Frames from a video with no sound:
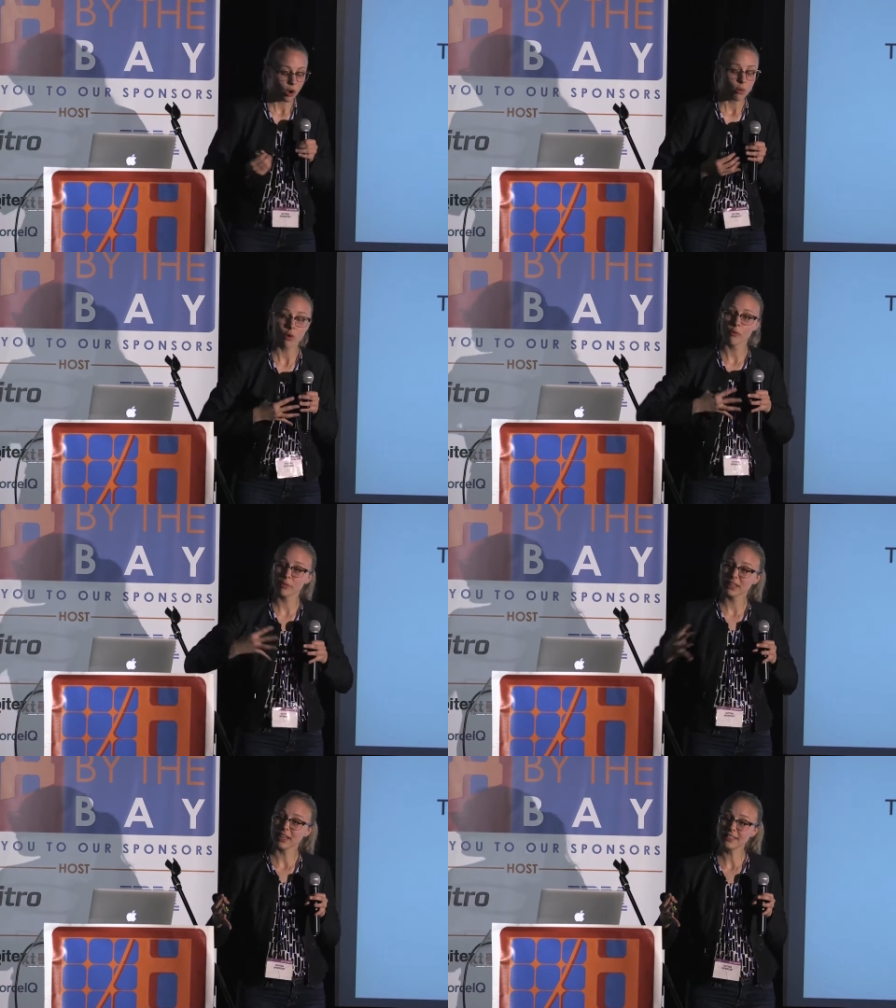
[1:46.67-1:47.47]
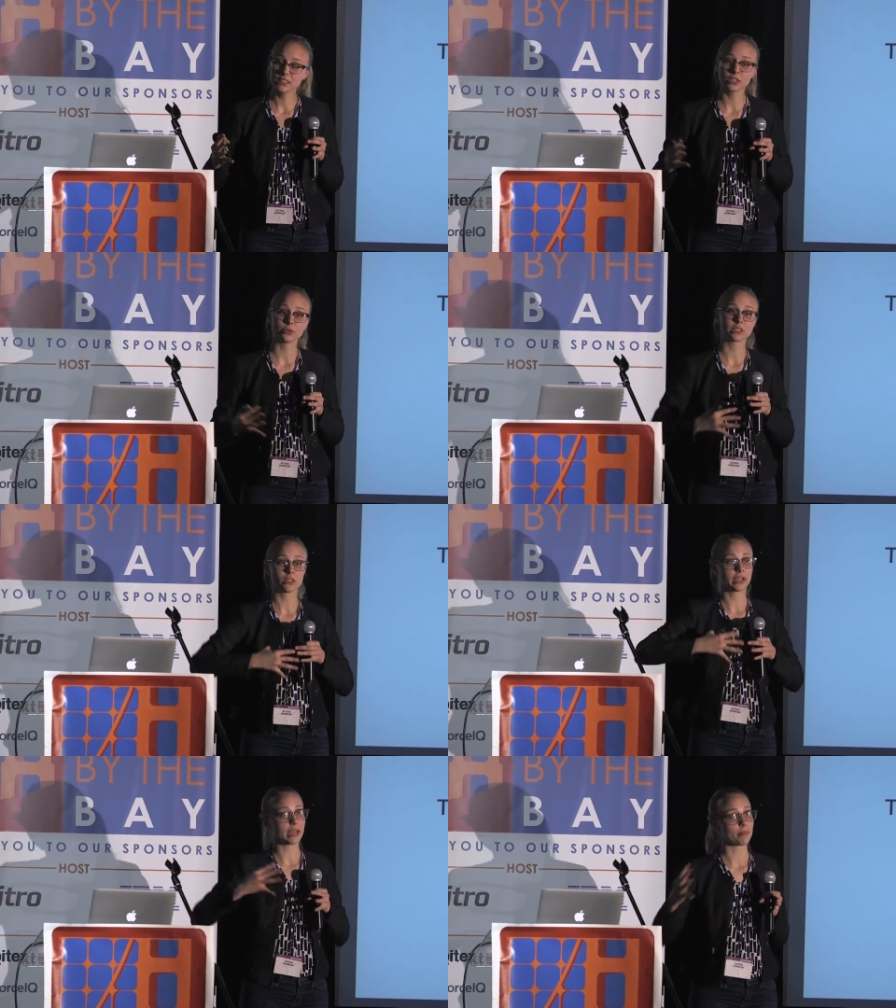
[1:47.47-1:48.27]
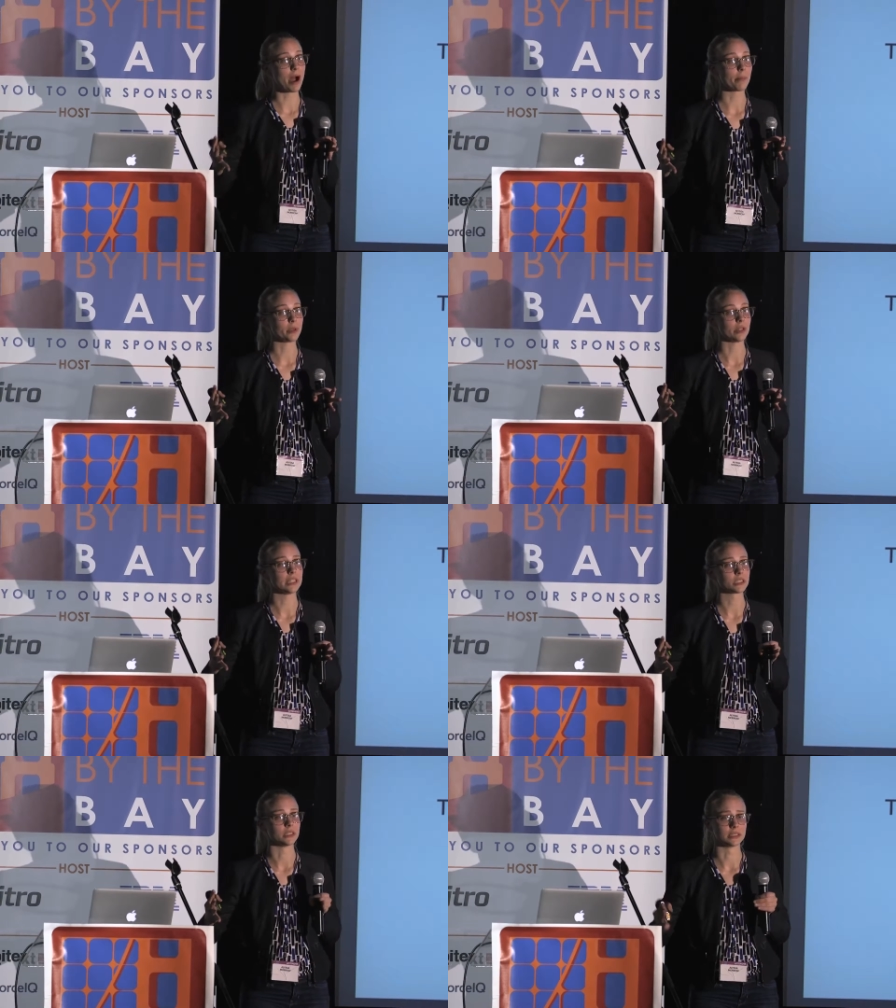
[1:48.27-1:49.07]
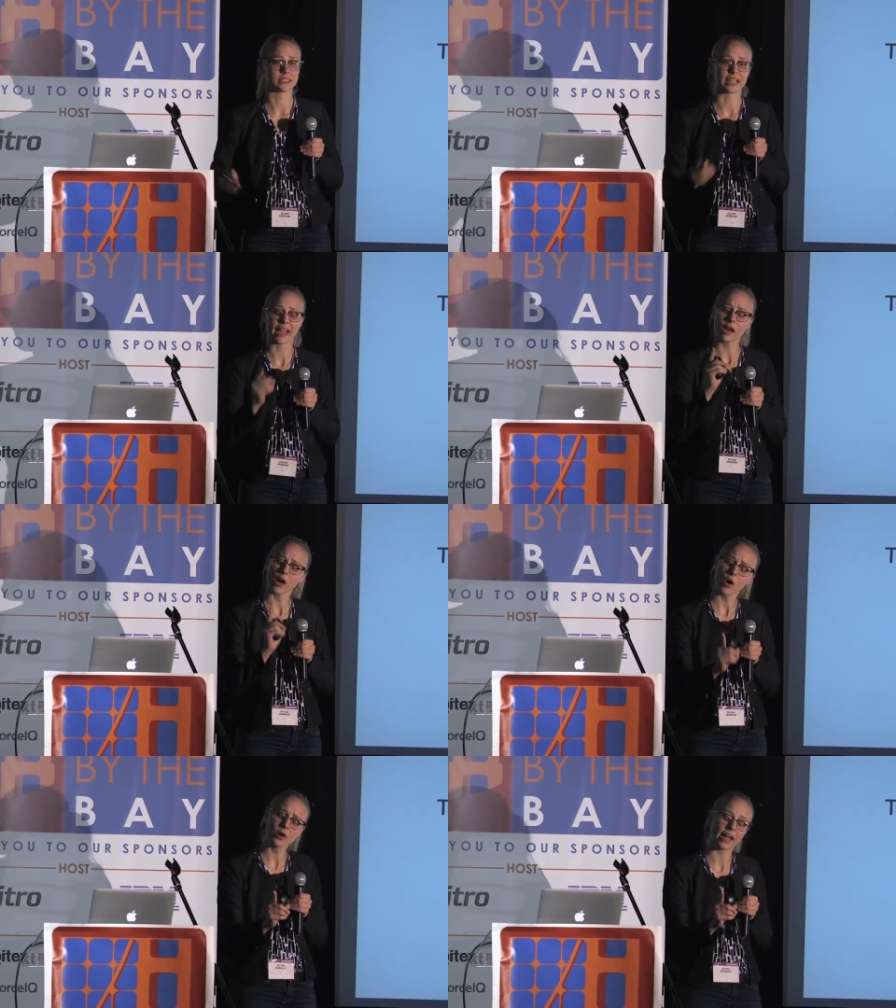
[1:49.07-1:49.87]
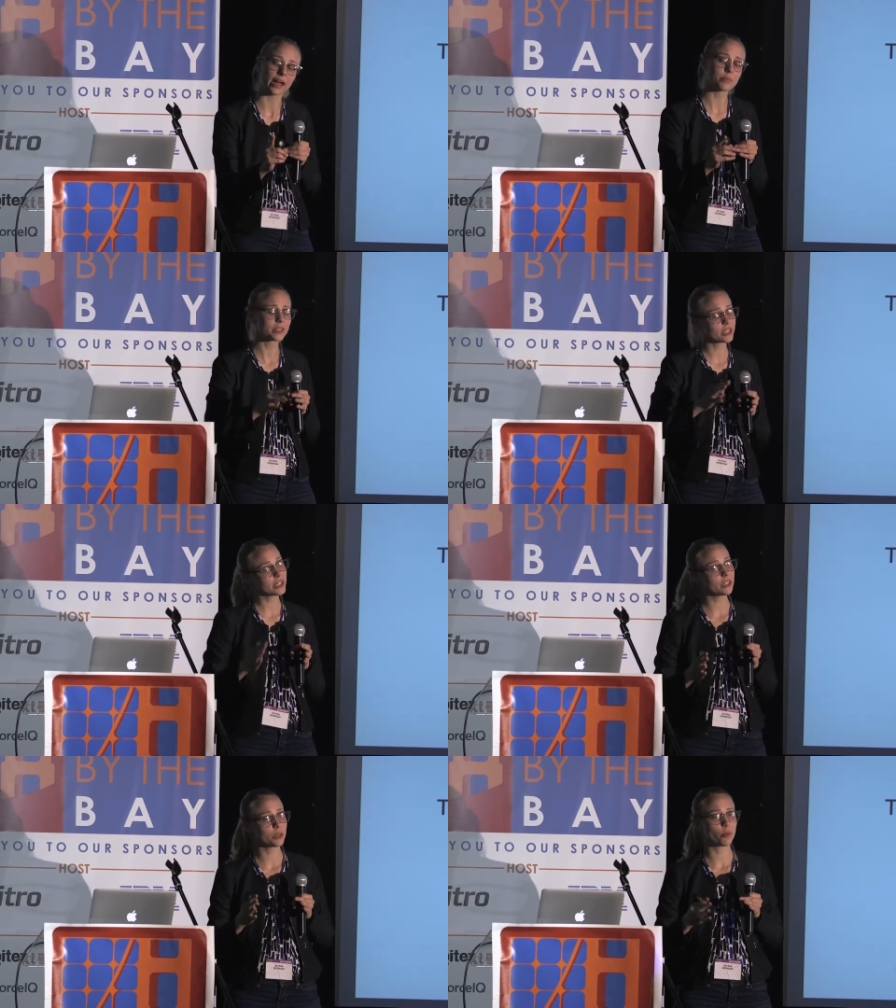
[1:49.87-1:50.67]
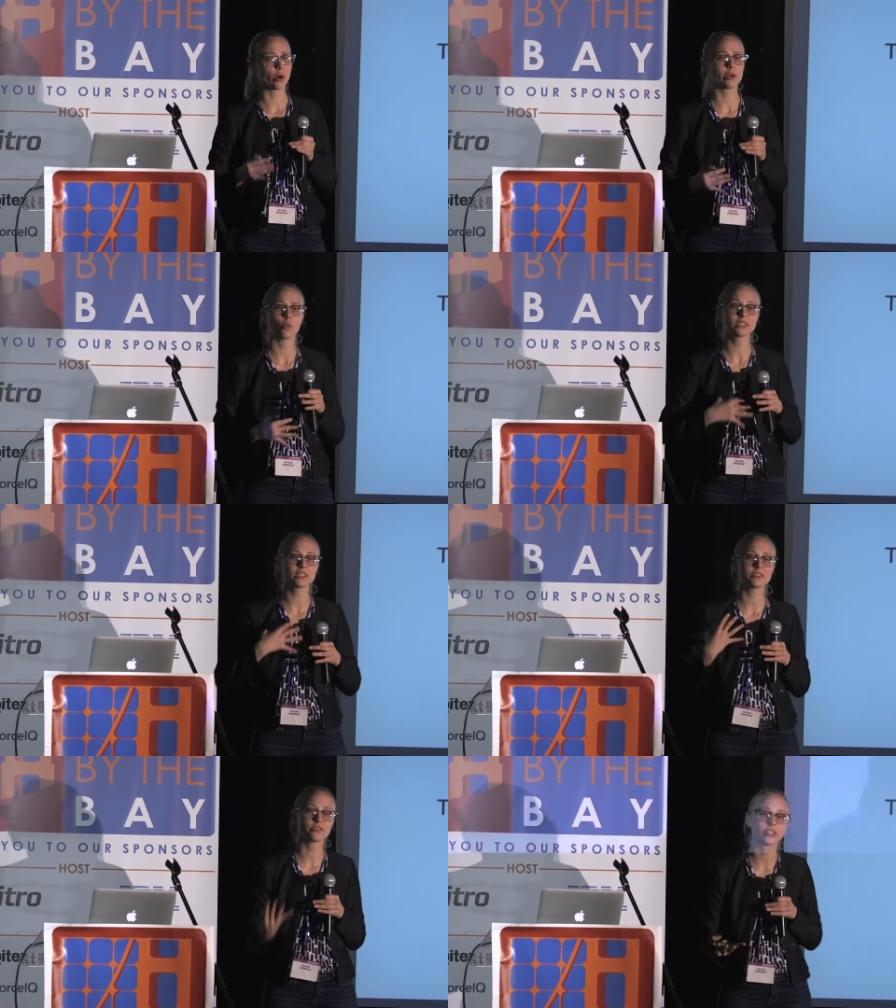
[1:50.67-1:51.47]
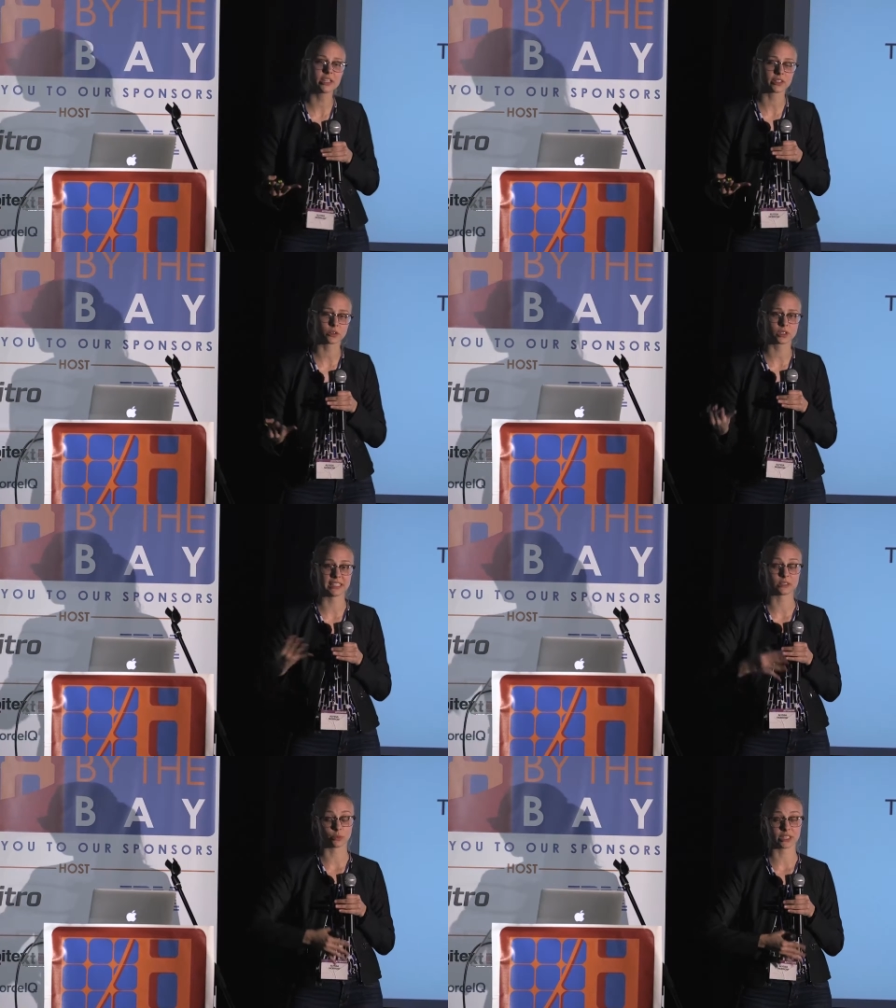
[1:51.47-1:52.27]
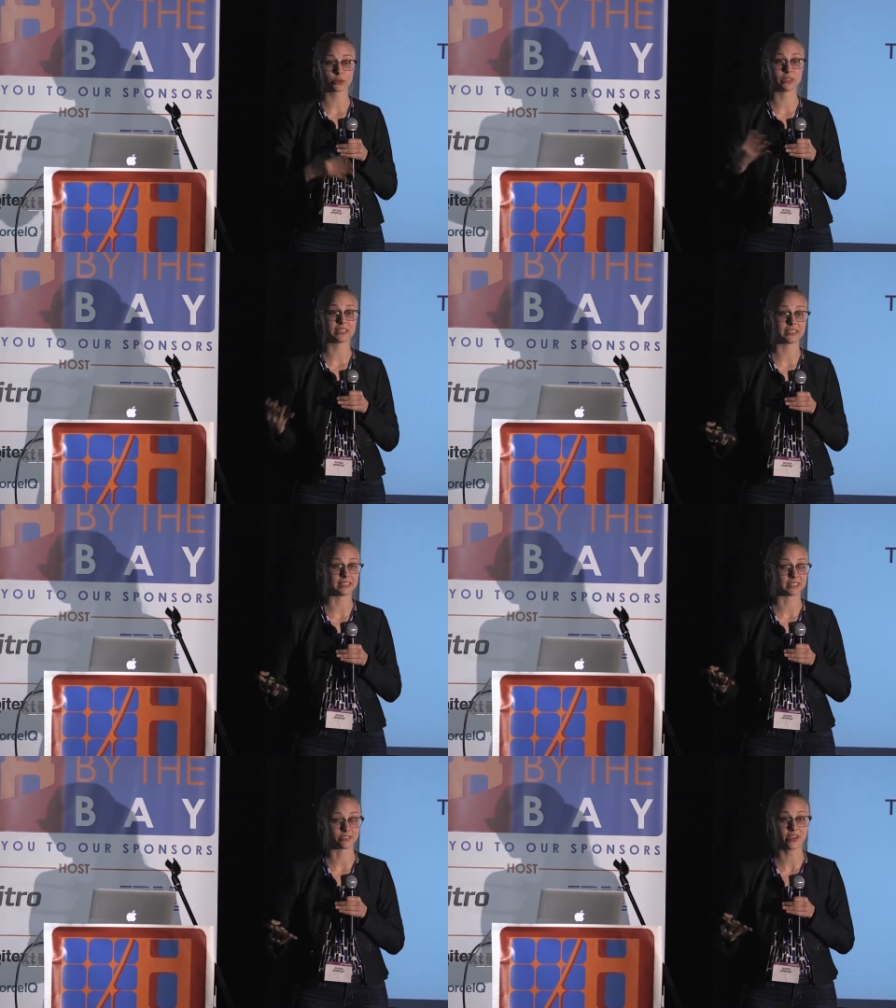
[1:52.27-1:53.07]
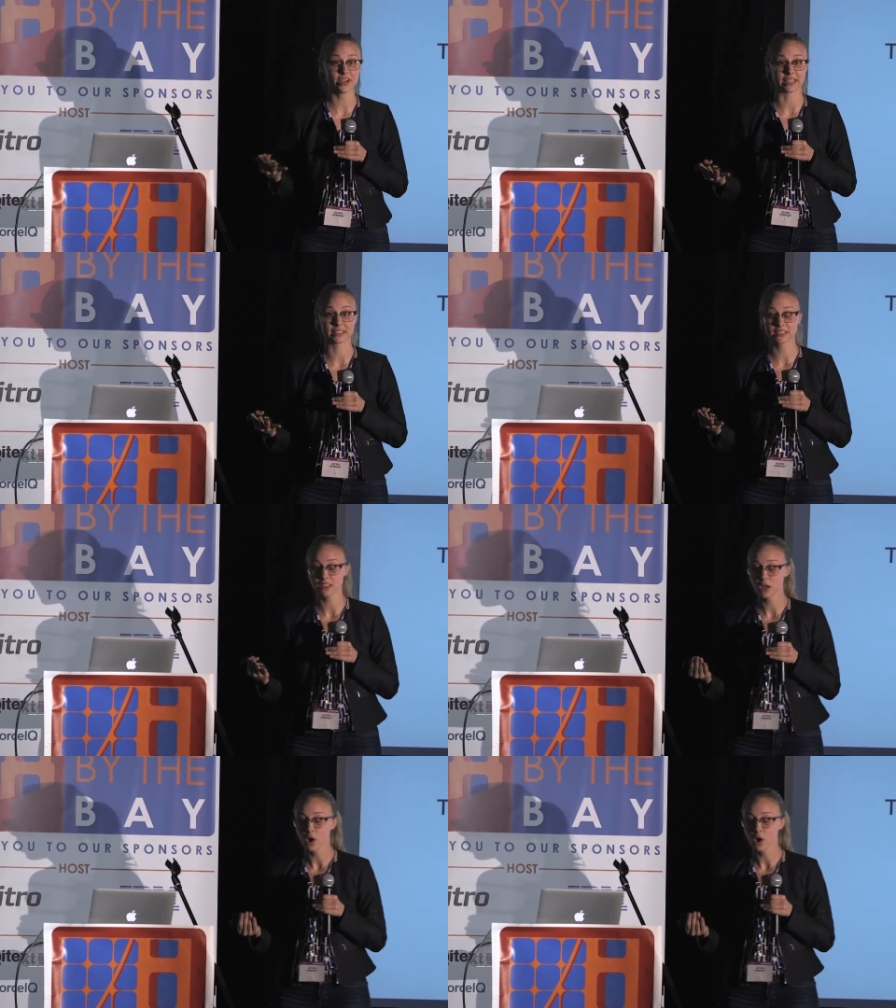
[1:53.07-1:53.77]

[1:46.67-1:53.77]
Well, what we'd like to do is look at a population and say, okay, at a particular point, what's the frequency at which we see this variant?